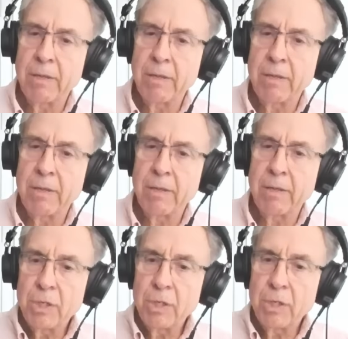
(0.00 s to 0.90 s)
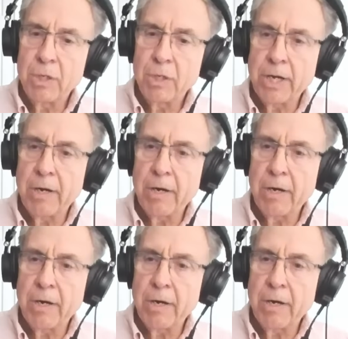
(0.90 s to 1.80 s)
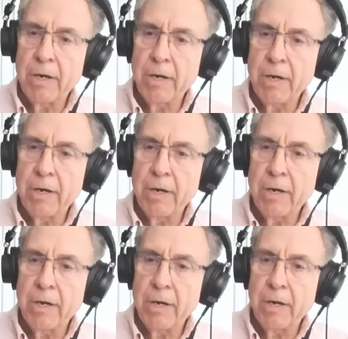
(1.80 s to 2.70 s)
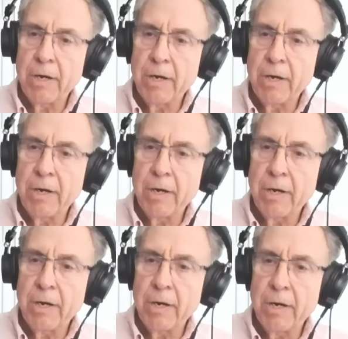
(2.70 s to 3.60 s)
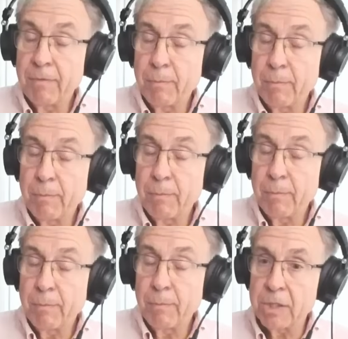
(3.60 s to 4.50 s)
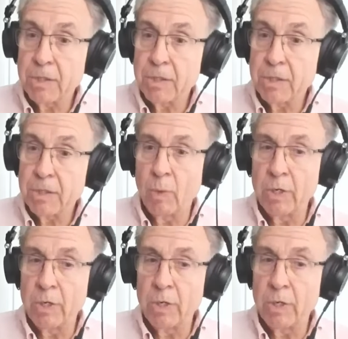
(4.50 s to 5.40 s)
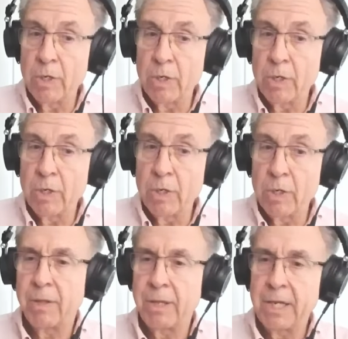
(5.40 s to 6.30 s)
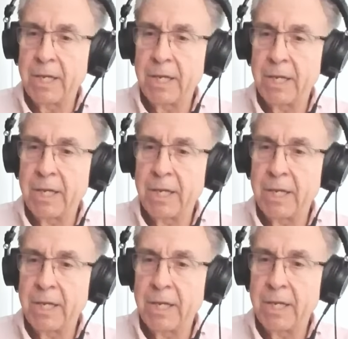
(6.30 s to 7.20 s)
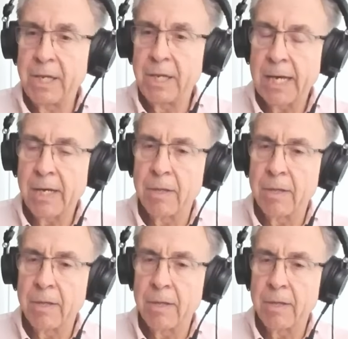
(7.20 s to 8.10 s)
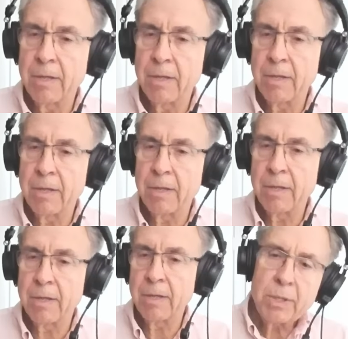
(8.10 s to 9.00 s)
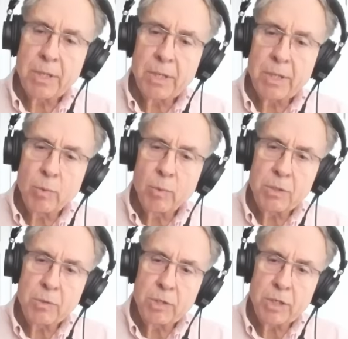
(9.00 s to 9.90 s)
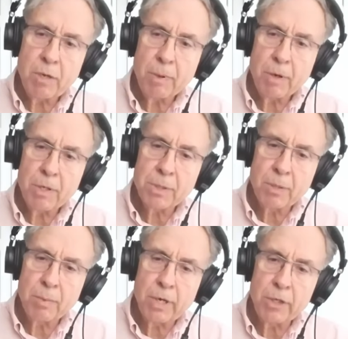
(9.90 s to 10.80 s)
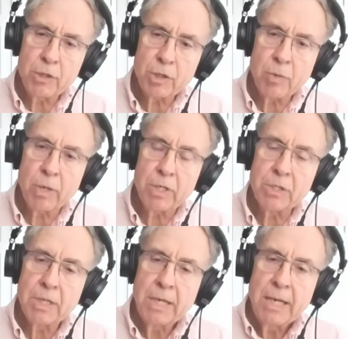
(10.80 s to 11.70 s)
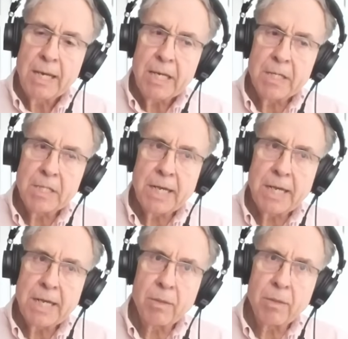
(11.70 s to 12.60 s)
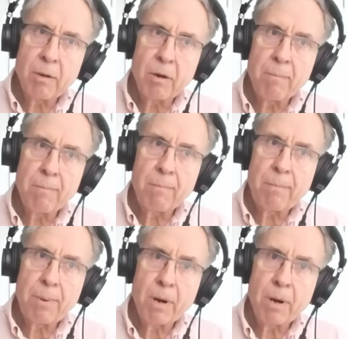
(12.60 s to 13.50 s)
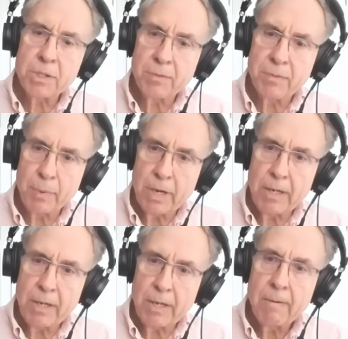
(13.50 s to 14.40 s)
and they certainly don't share free, free will, meaning that they have different personalities. Well, one twin likes certain things and doesn't like, and doesn't like other things. So what the, the twins who share parts of the brain show us is that there are parts of the brain,